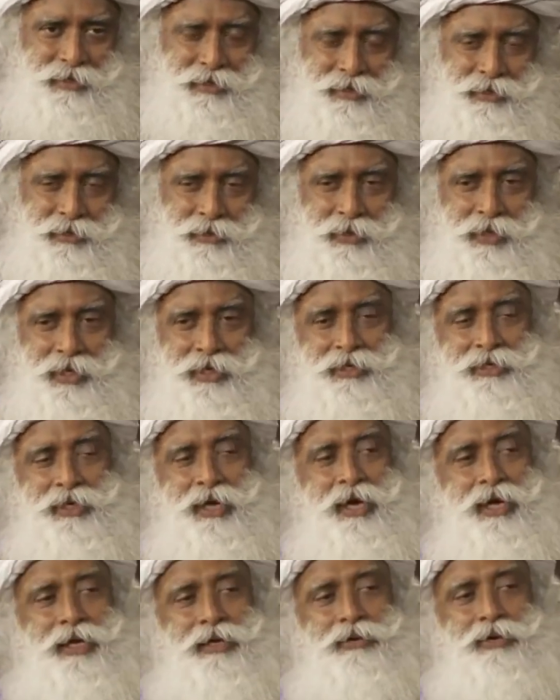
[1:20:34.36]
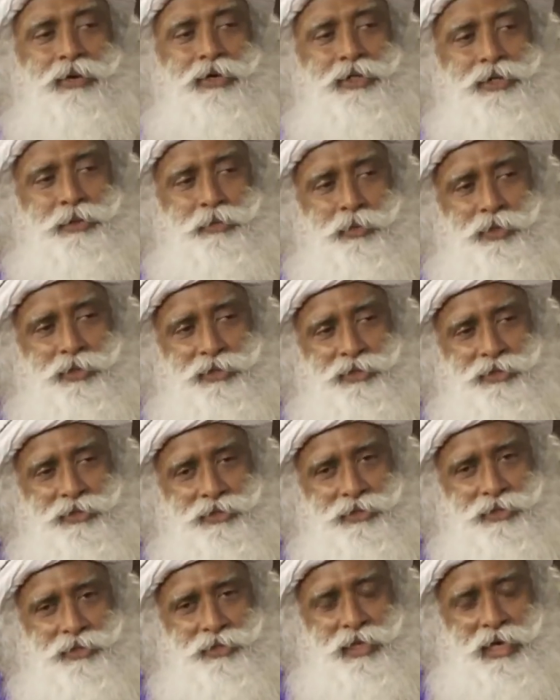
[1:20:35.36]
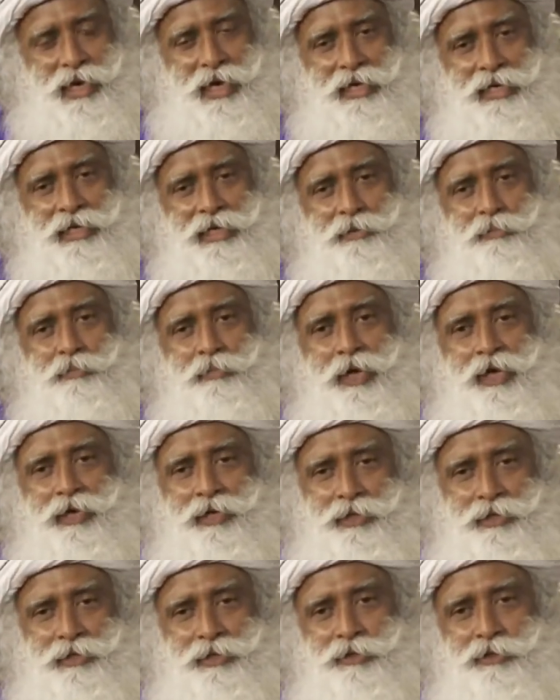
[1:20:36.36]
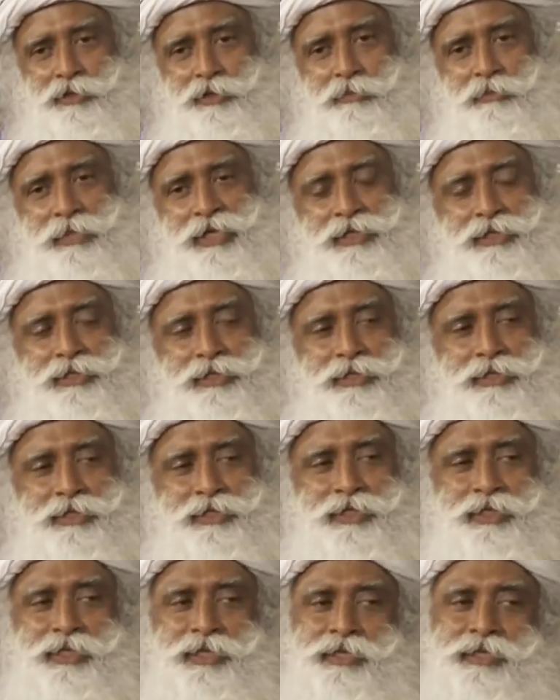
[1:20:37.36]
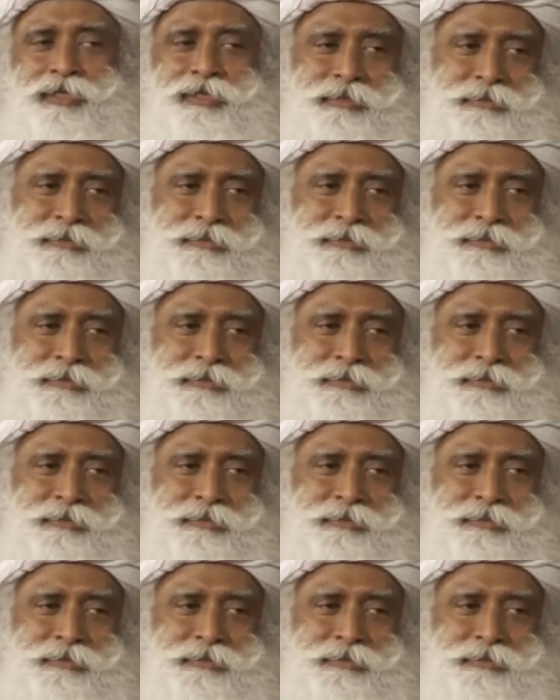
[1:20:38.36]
your entire cosmos, I can pack it into your mustard seed.